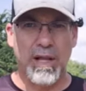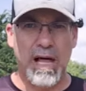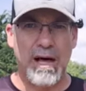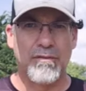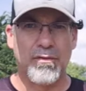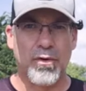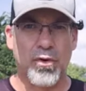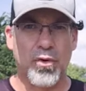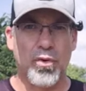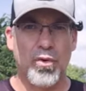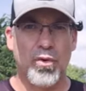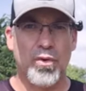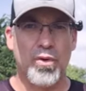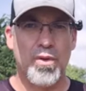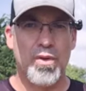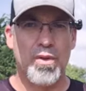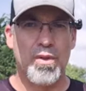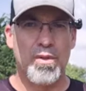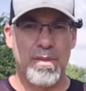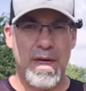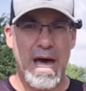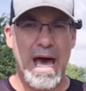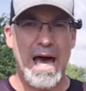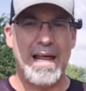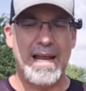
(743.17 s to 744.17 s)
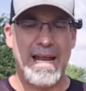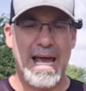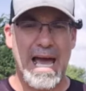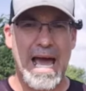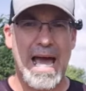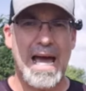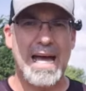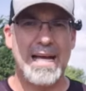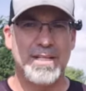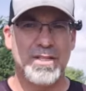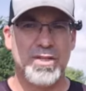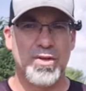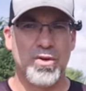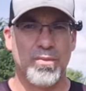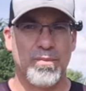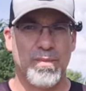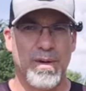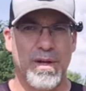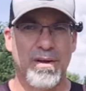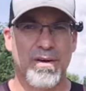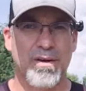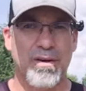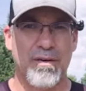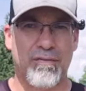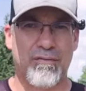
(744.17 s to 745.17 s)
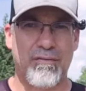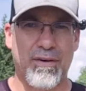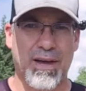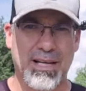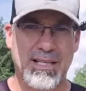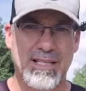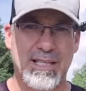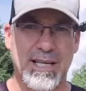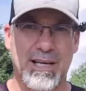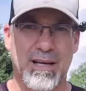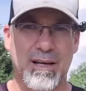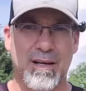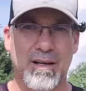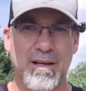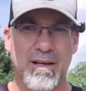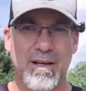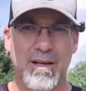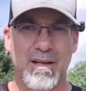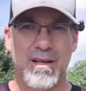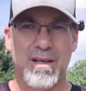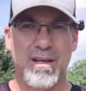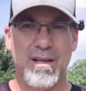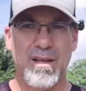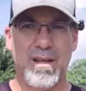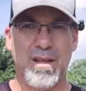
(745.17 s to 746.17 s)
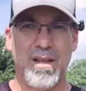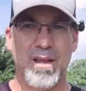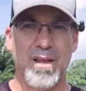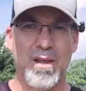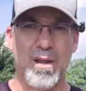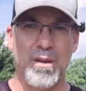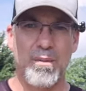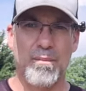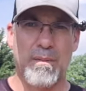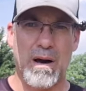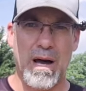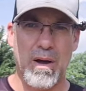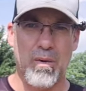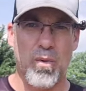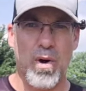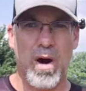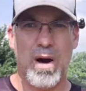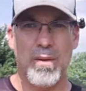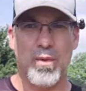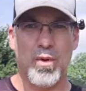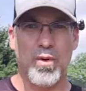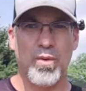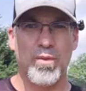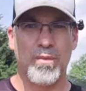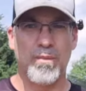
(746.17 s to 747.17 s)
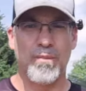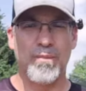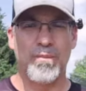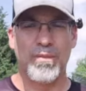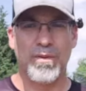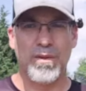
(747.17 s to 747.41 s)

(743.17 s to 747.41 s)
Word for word: level, that had to have been affecting my wobble.